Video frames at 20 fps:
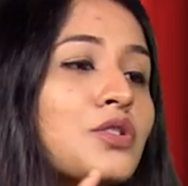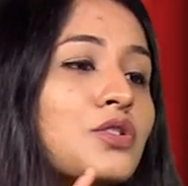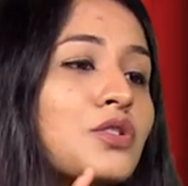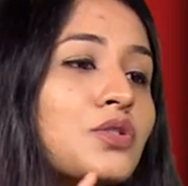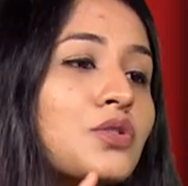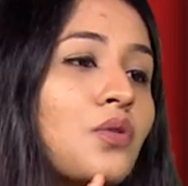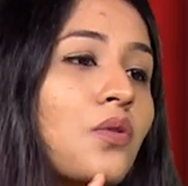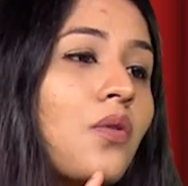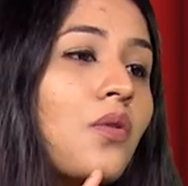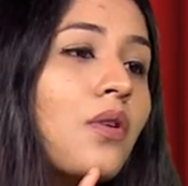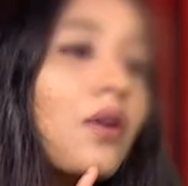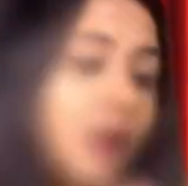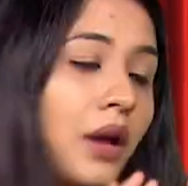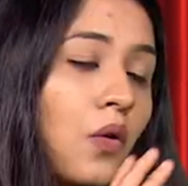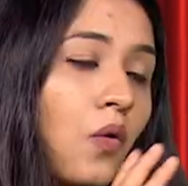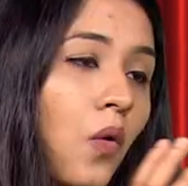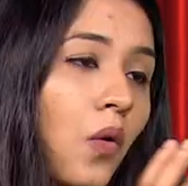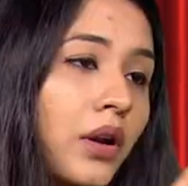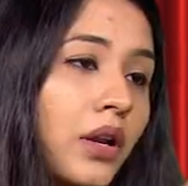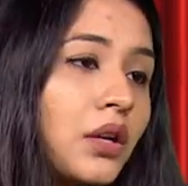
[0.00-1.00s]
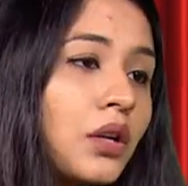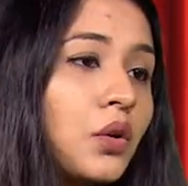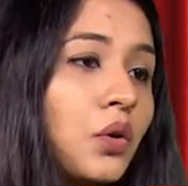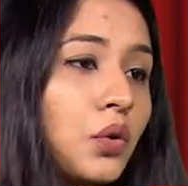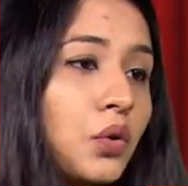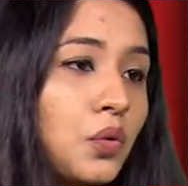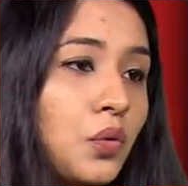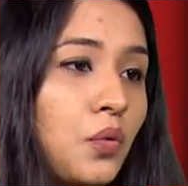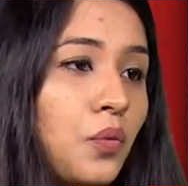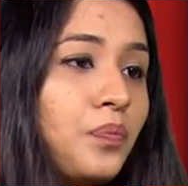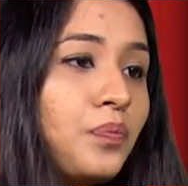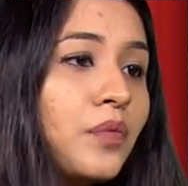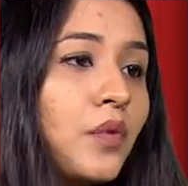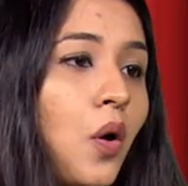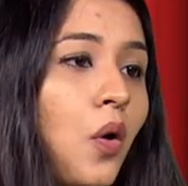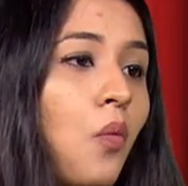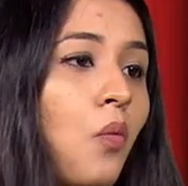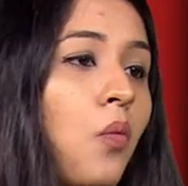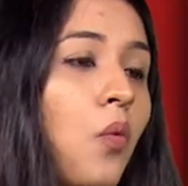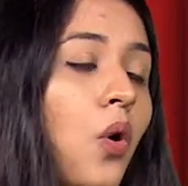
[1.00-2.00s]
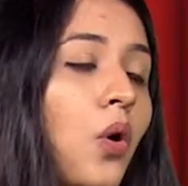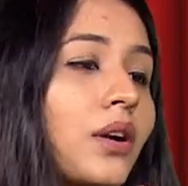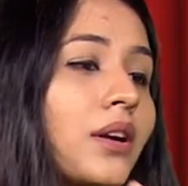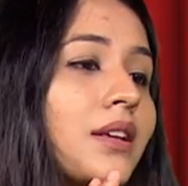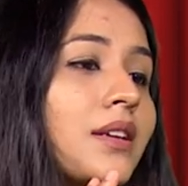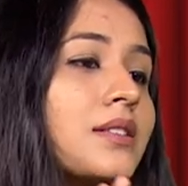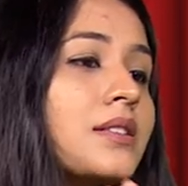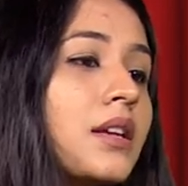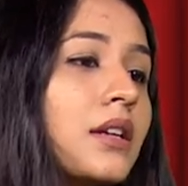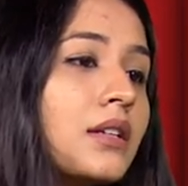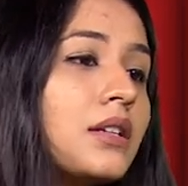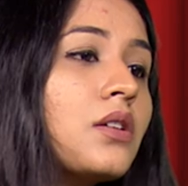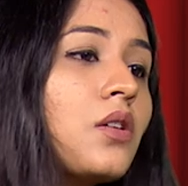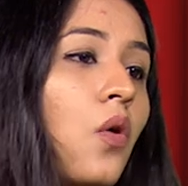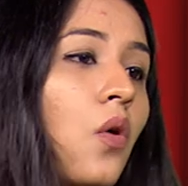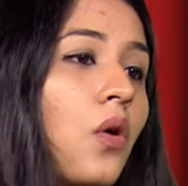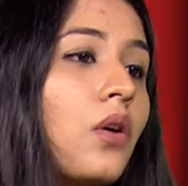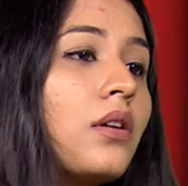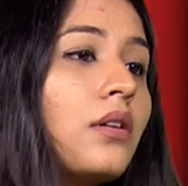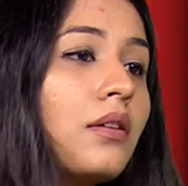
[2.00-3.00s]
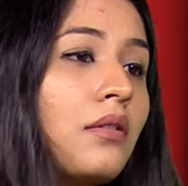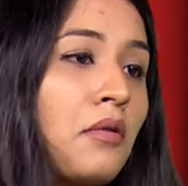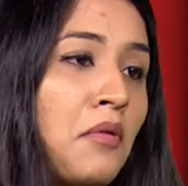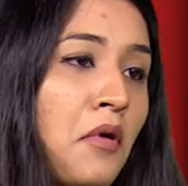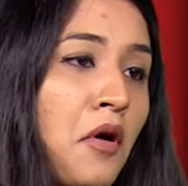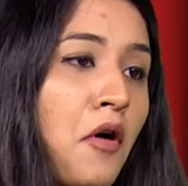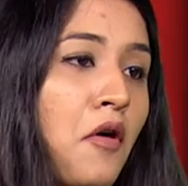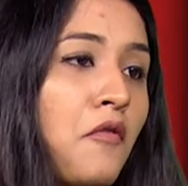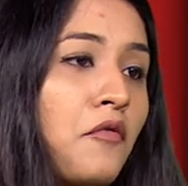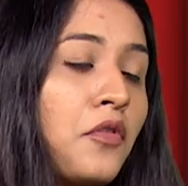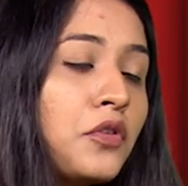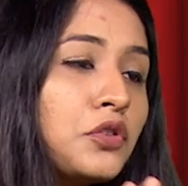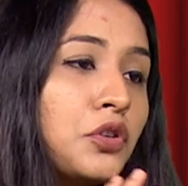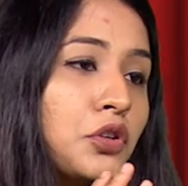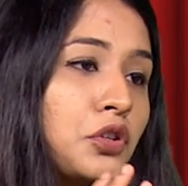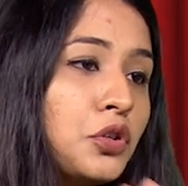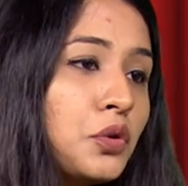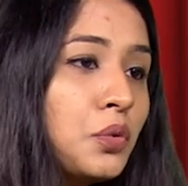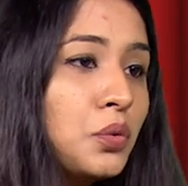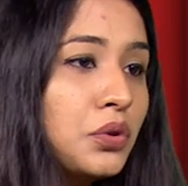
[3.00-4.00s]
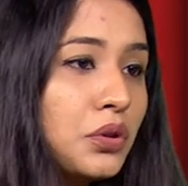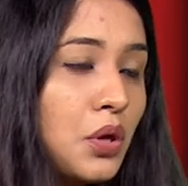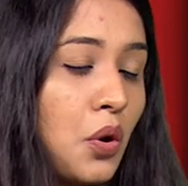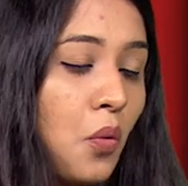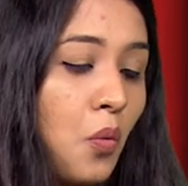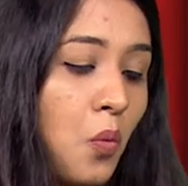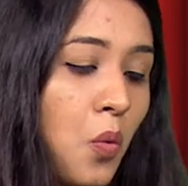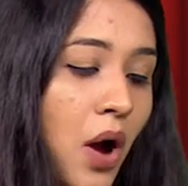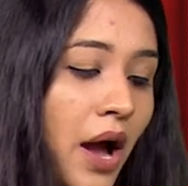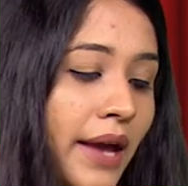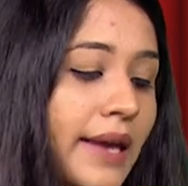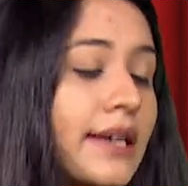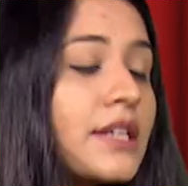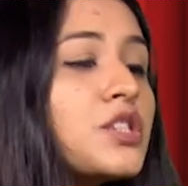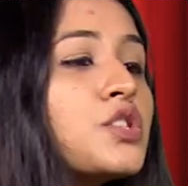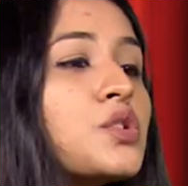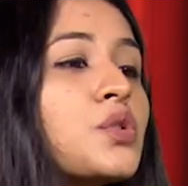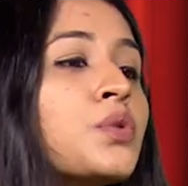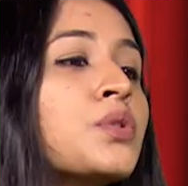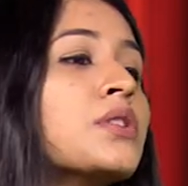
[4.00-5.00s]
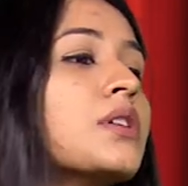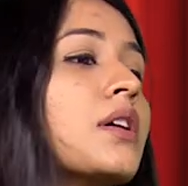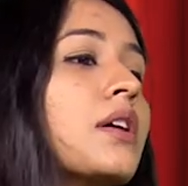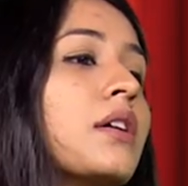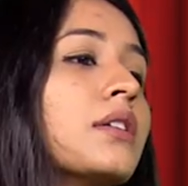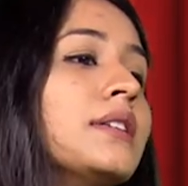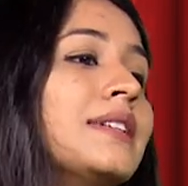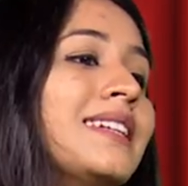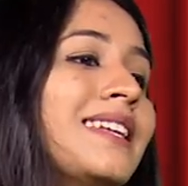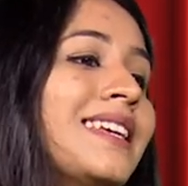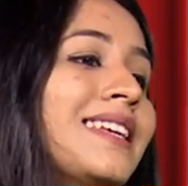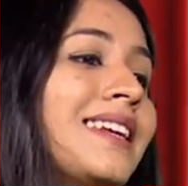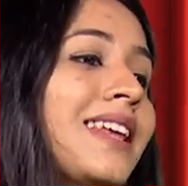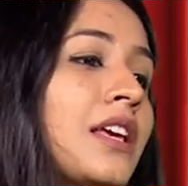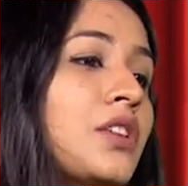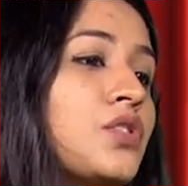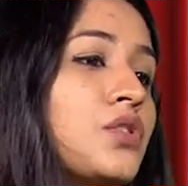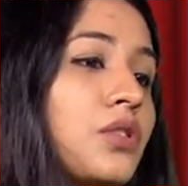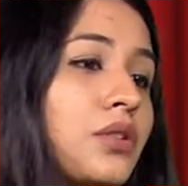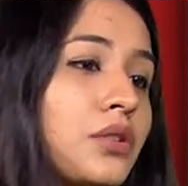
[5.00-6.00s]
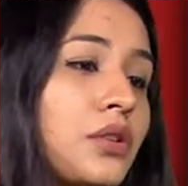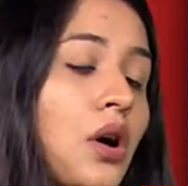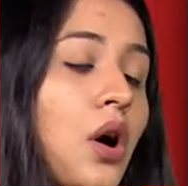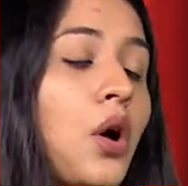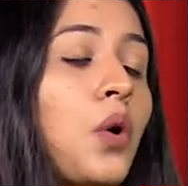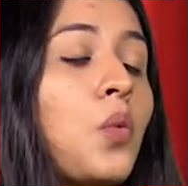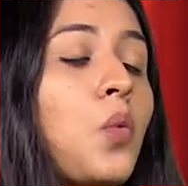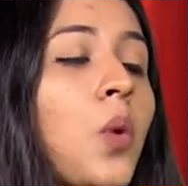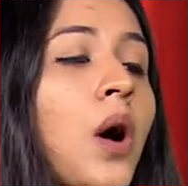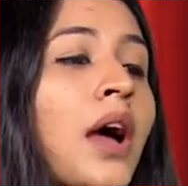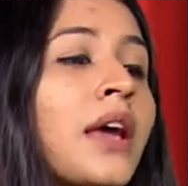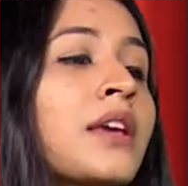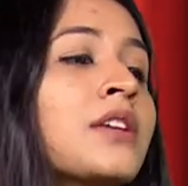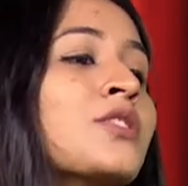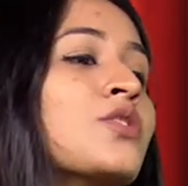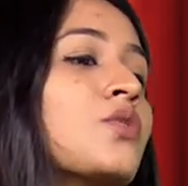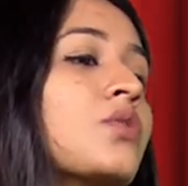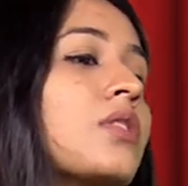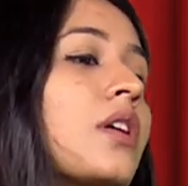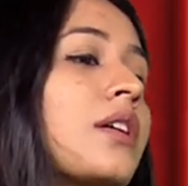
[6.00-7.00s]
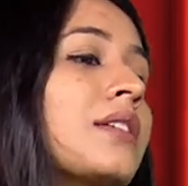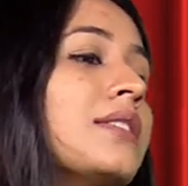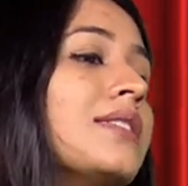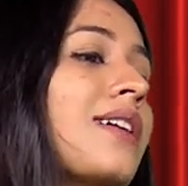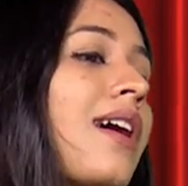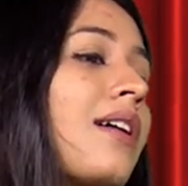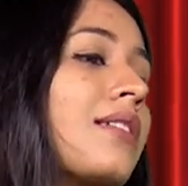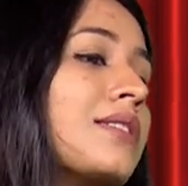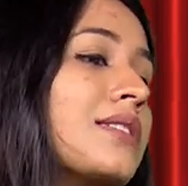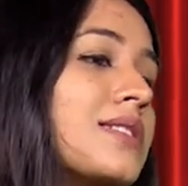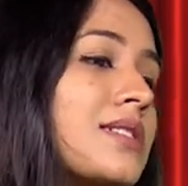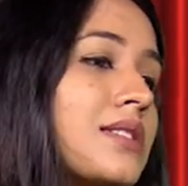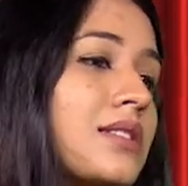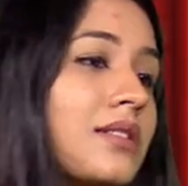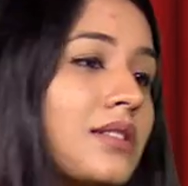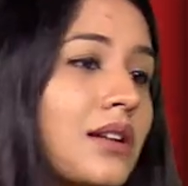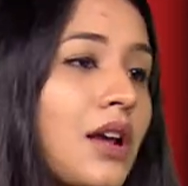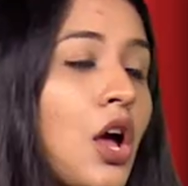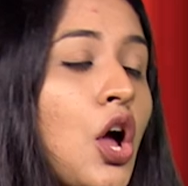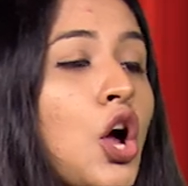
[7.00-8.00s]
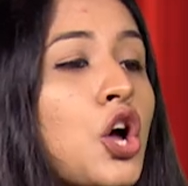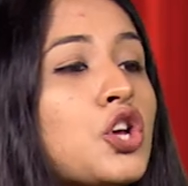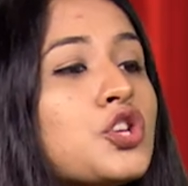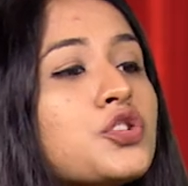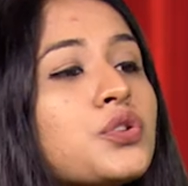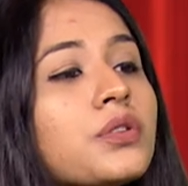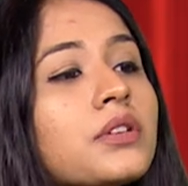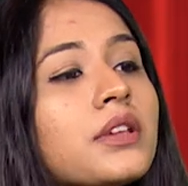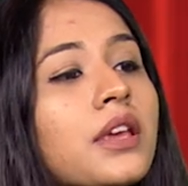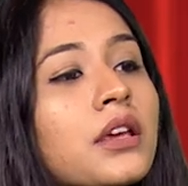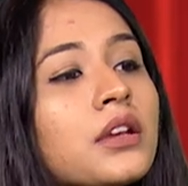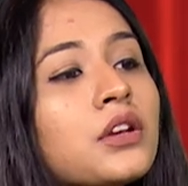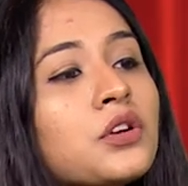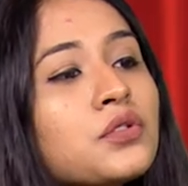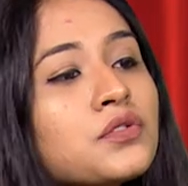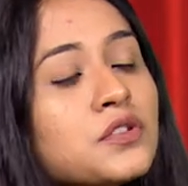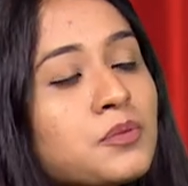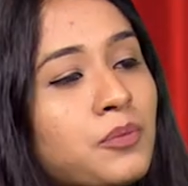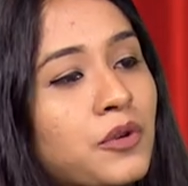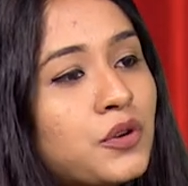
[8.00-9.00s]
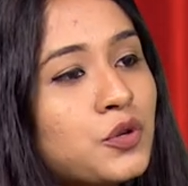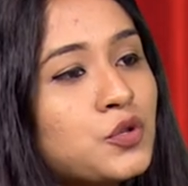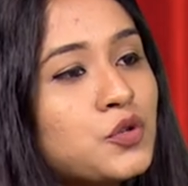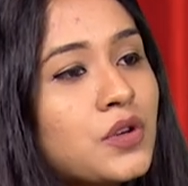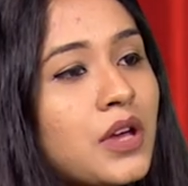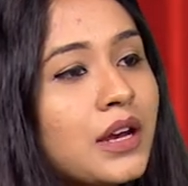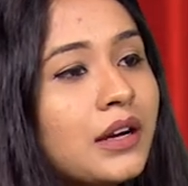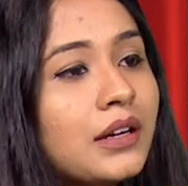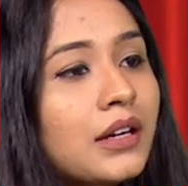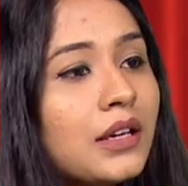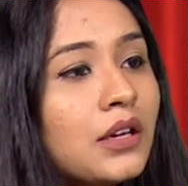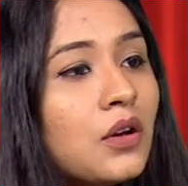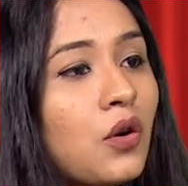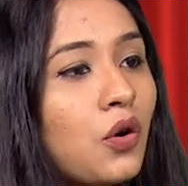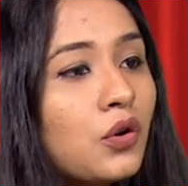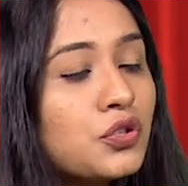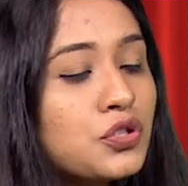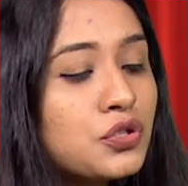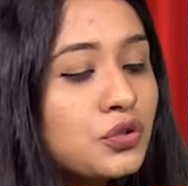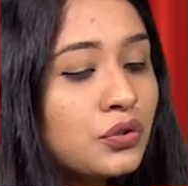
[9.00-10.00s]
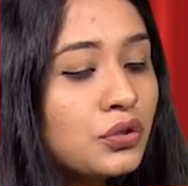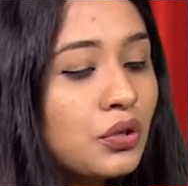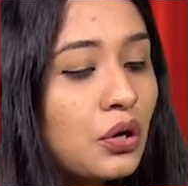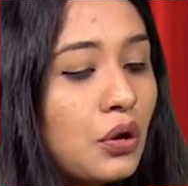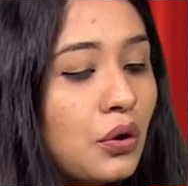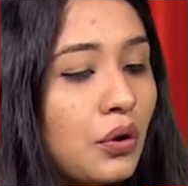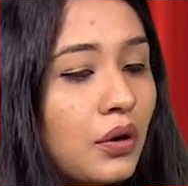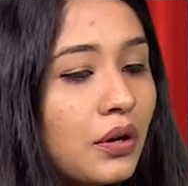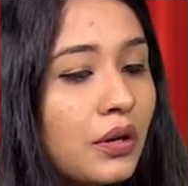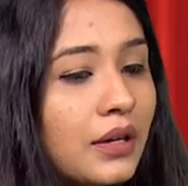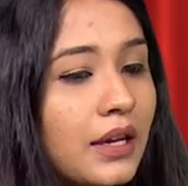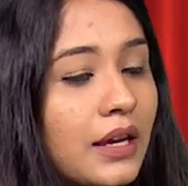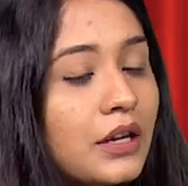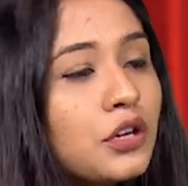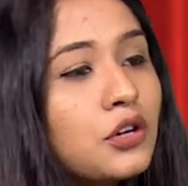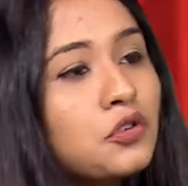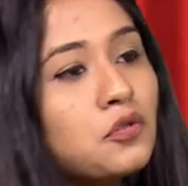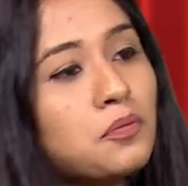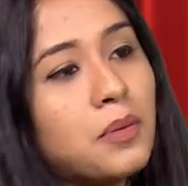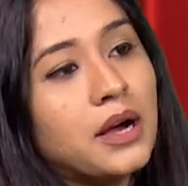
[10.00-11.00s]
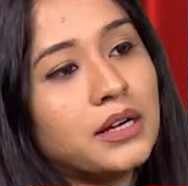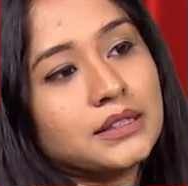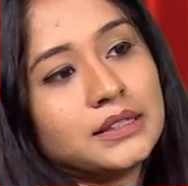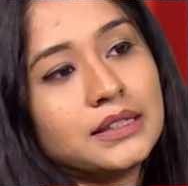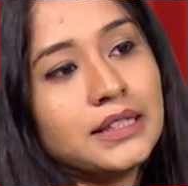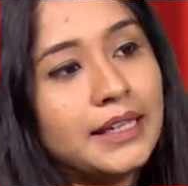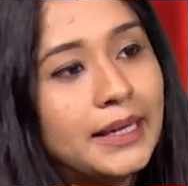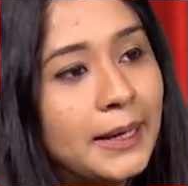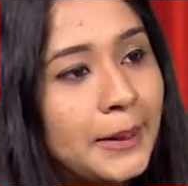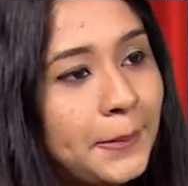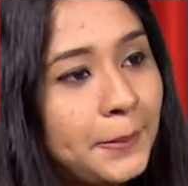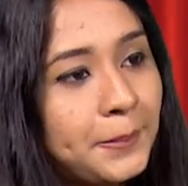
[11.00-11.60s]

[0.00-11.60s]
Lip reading: So according to you, what is it all for the youth? Why should a teenager or why should a youngster should get into spirituality or should get into bhakti?